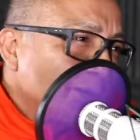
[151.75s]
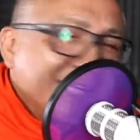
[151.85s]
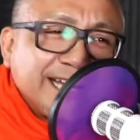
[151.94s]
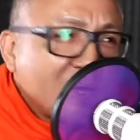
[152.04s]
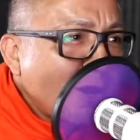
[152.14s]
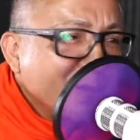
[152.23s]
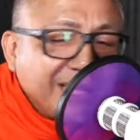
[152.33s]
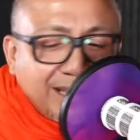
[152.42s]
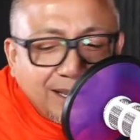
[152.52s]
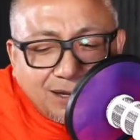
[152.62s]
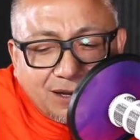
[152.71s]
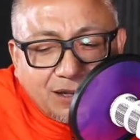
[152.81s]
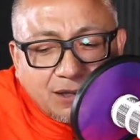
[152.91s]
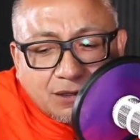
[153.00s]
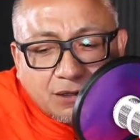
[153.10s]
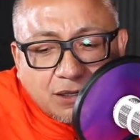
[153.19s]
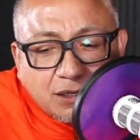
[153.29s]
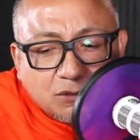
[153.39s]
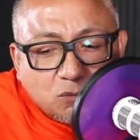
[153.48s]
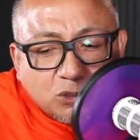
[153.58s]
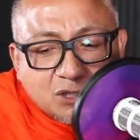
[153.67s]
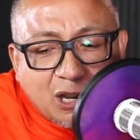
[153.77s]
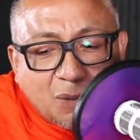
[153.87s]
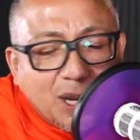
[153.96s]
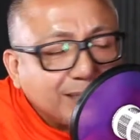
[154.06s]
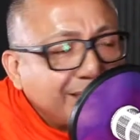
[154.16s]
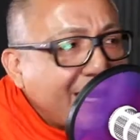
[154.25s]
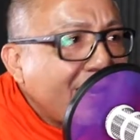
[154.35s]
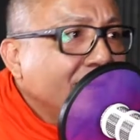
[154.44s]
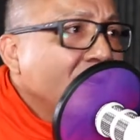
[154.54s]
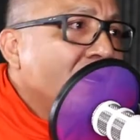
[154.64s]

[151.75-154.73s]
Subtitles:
did it all begin? And we'll talk about that.